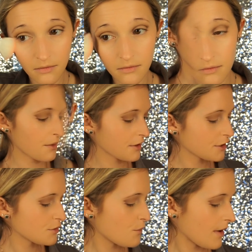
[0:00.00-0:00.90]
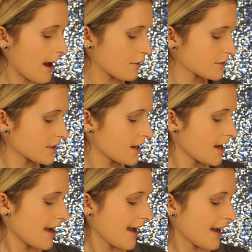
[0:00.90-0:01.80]
Now we're going to do brows.
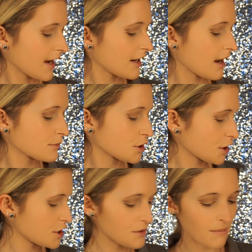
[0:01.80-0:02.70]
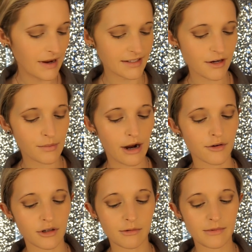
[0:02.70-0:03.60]
And I'm just going to do a basic brow.
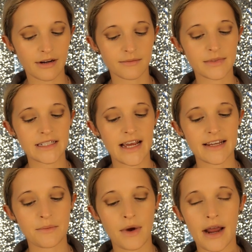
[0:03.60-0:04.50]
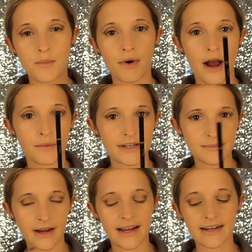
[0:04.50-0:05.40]
So I'm going to be taking my Brow Wiz
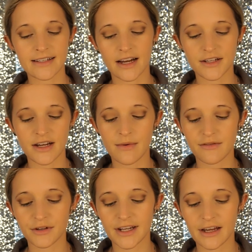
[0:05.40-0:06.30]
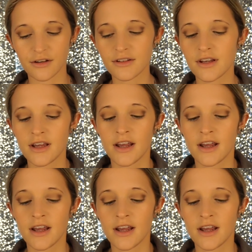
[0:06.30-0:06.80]
by Anastasia Beverly Hills.